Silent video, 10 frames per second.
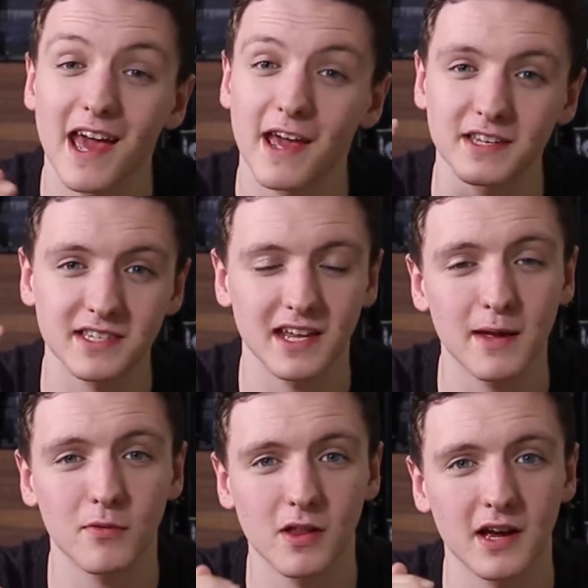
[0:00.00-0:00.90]
it
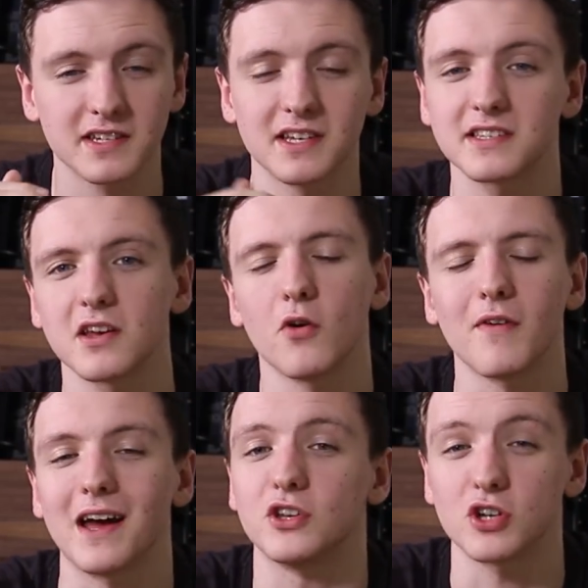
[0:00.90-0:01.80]
stabilized
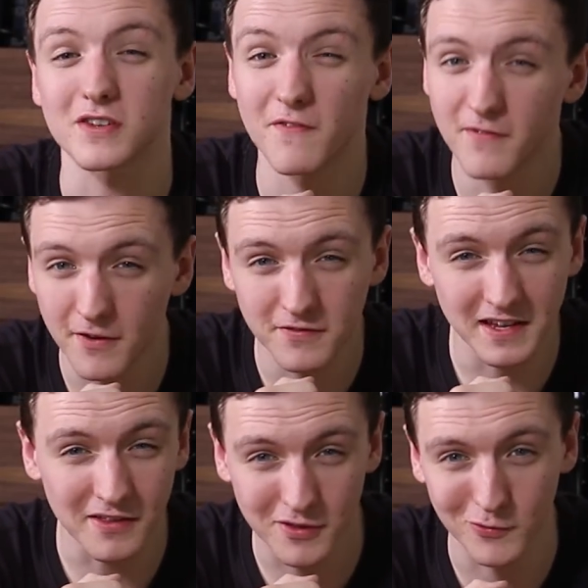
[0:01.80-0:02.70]
itself at just
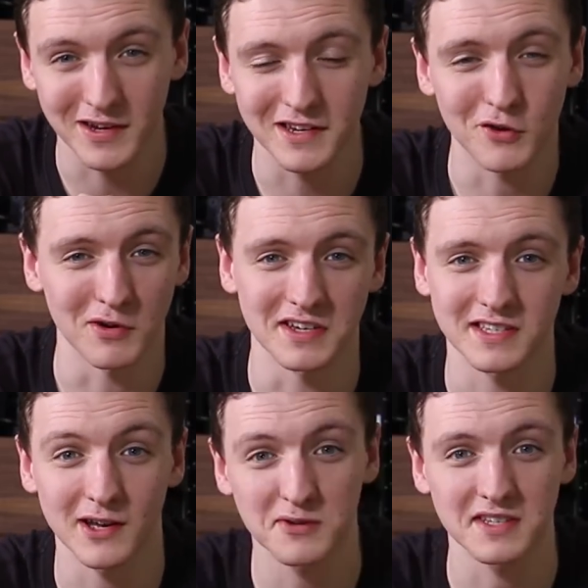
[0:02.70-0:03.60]
53 degrees
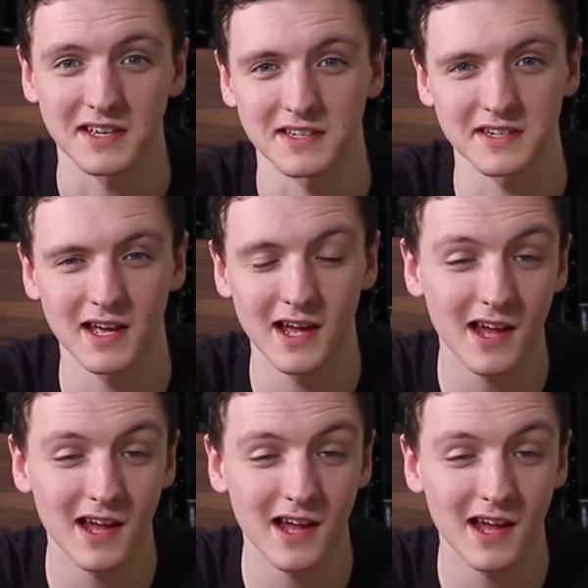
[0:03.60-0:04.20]
Celsius.